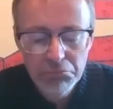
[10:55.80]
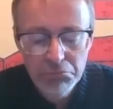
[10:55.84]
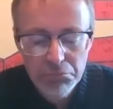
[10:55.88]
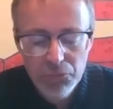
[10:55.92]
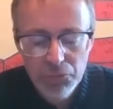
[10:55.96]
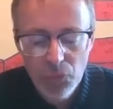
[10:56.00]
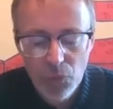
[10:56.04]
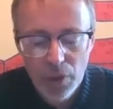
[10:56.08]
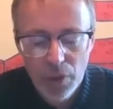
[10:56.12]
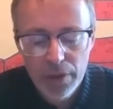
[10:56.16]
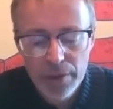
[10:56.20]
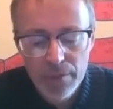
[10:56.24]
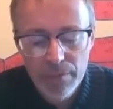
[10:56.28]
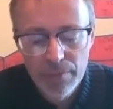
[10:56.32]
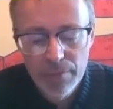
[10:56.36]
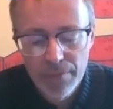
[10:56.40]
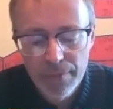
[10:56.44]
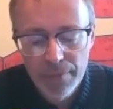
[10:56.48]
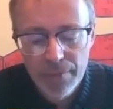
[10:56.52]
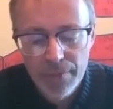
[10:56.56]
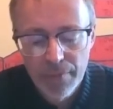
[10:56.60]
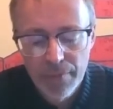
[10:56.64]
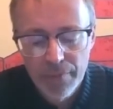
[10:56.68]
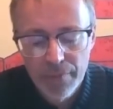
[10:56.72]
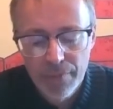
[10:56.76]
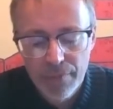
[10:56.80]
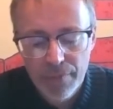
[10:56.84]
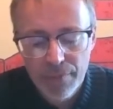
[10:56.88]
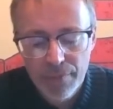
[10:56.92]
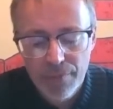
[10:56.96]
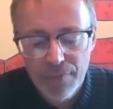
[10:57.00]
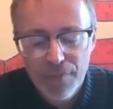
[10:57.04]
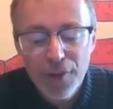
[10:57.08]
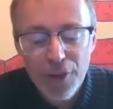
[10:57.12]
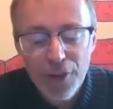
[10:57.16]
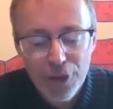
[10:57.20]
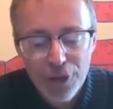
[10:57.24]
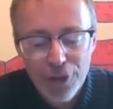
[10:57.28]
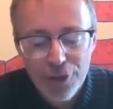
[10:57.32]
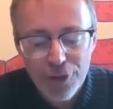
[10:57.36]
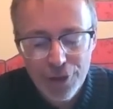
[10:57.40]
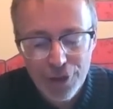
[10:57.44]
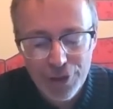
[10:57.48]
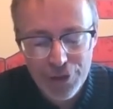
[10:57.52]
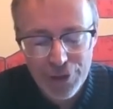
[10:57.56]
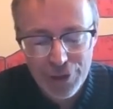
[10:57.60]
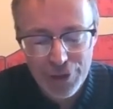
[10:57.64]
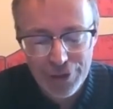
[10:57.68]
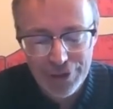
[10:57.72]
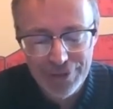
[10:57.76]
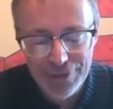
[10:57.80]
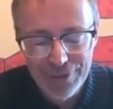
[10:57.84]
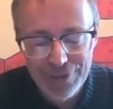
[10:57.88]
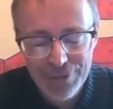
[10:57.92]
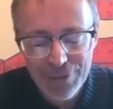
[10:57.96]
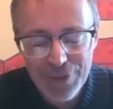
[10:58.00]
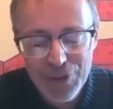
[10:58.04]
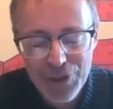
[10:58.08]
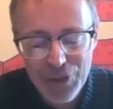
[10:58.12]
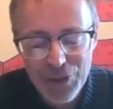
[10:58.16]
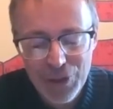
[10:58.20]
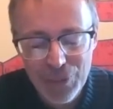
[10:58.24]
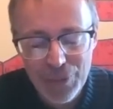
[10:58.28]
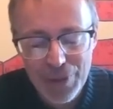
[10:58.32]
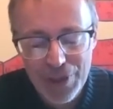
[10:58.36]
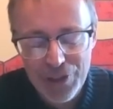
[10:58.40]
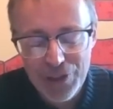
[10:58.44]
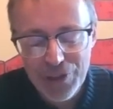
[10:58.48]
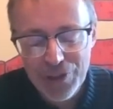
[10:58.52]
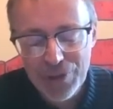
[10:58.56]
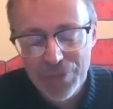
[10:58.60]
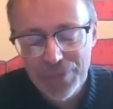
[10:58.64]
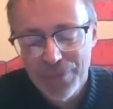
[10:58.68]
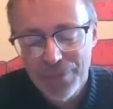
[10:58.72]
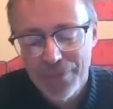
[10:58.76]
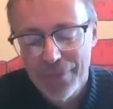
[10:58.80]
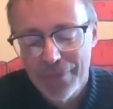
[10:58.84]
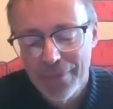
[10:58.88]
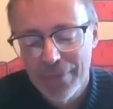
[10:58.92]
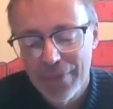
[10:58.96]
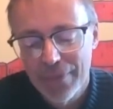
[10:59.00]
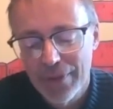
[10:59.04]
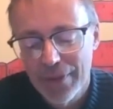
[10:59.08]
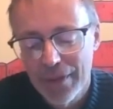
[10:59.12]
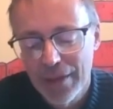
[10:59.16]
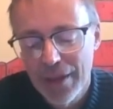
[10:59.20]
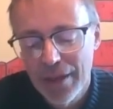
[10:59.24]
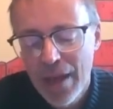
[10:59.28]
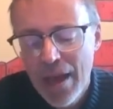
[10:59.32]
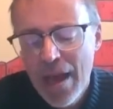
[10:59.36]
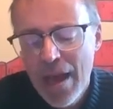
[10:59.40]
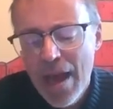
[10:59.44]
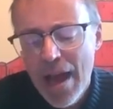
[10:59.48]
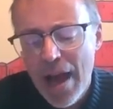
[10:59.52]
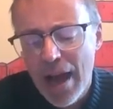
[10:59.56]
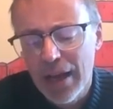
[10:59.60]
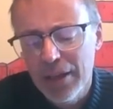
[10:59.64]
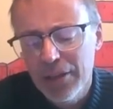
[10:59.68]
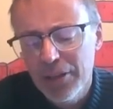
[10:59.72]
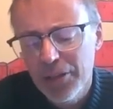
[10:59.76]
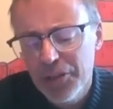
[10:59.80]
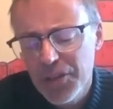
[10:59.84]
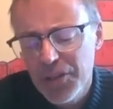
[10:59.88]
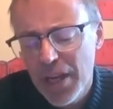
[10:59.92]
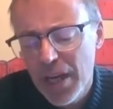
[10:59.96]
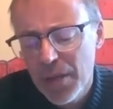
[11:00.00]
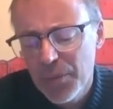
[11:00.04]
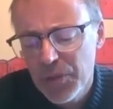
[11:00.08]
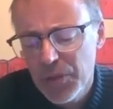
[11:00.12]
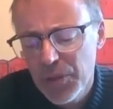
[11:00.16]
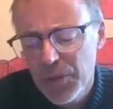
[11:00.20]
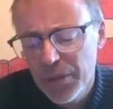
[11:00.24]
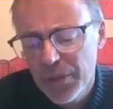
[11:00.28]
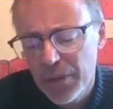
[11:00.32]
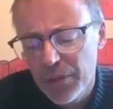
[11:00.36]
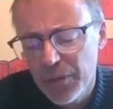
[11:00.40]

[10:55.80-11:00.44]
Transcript: 1. Your turn. What's your wish? I look down between the